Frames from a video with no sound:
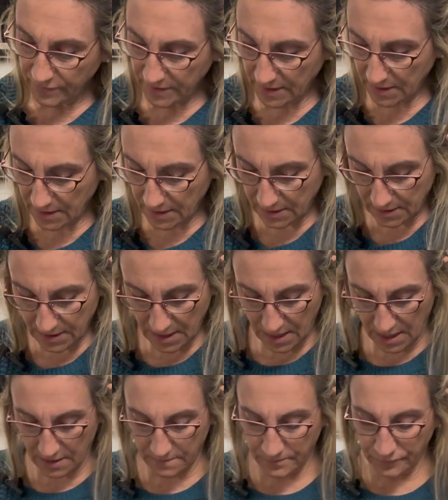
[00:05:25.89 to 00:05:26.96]
and
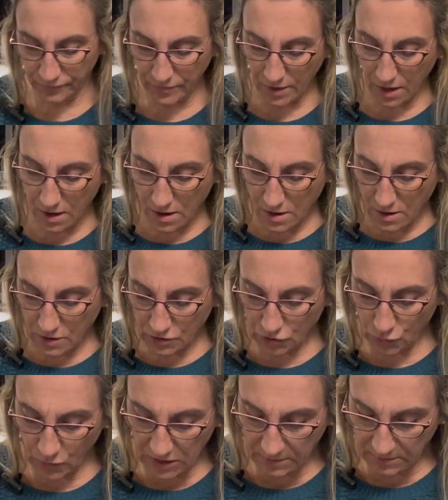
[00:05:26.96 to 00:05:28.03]
10. So
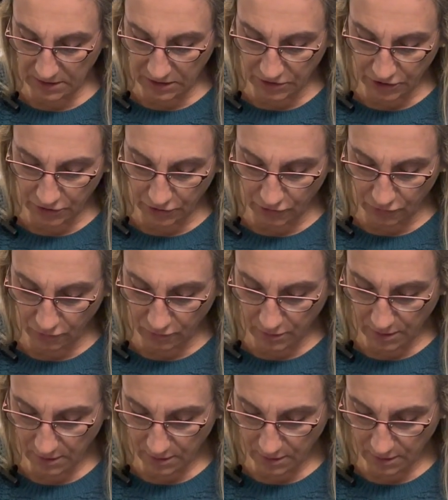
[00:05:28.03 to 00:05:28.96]
what I'm going to do,